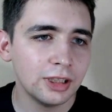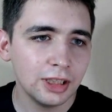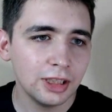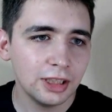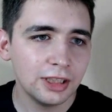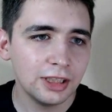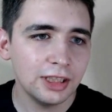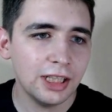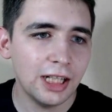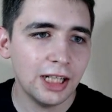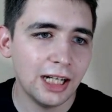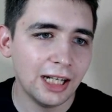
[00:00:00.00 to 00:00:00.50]

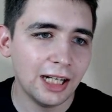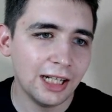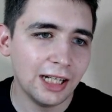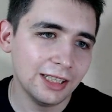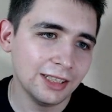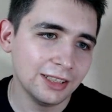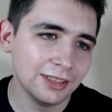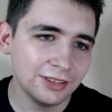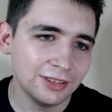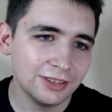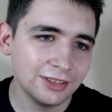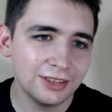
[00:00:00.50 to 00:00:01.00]
Yeah,
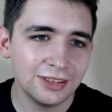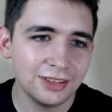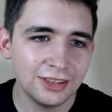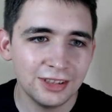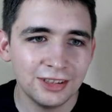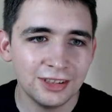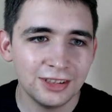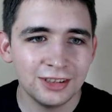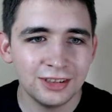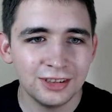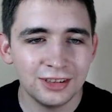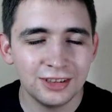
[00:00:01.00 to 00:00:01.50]
I
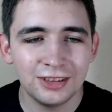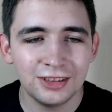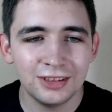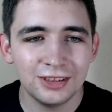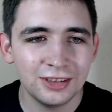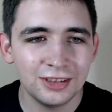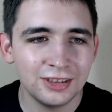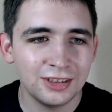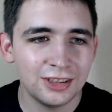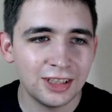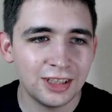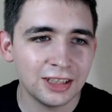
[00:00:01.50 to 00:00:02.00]

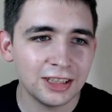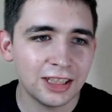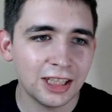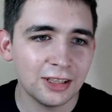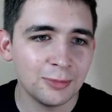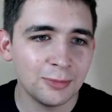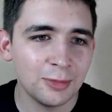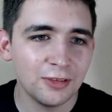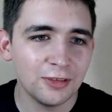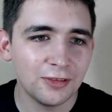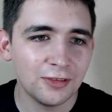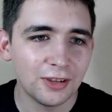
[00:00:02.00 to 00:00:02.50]
checked
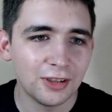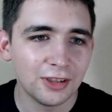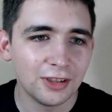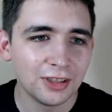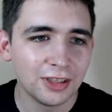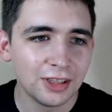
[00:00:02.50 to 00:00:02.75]
that before.